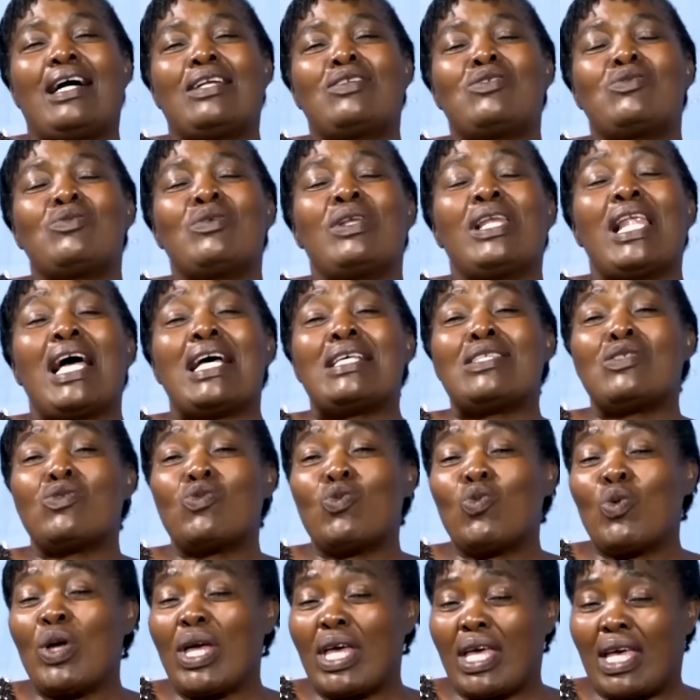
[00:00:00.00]
to last
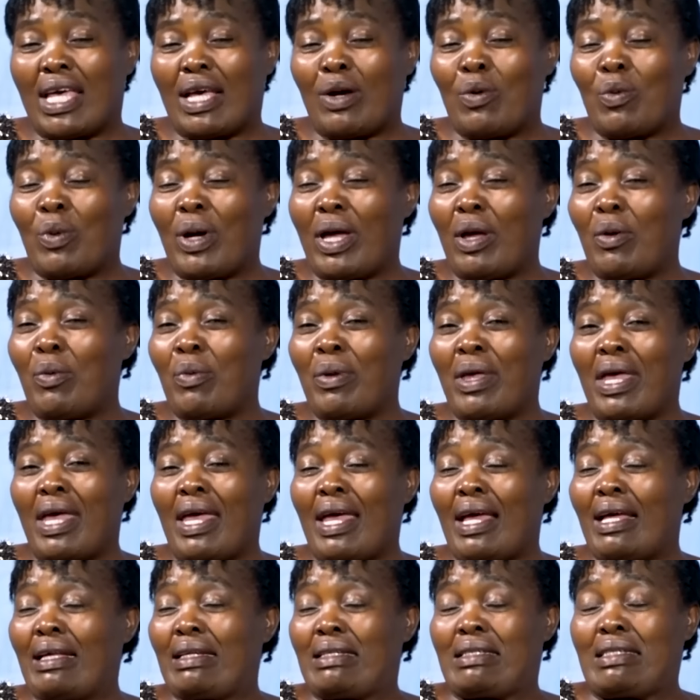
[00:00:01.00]
week, where we
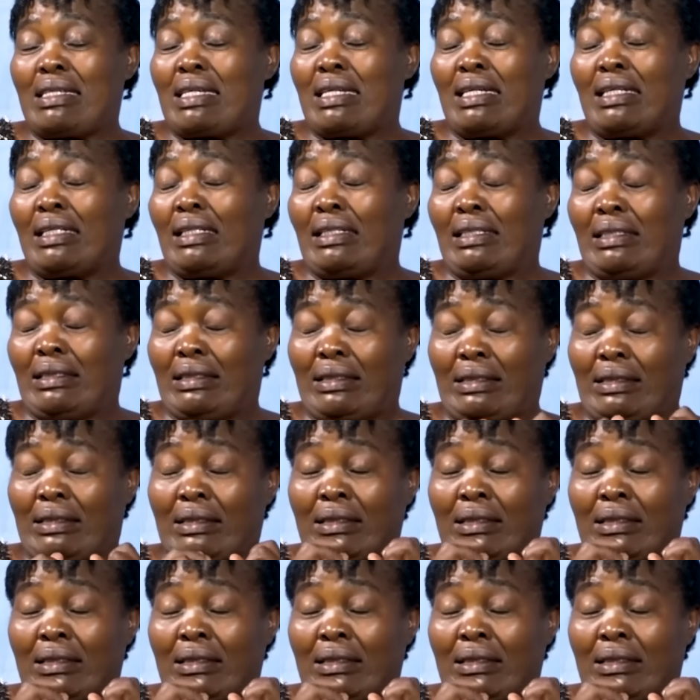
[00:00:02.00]
had a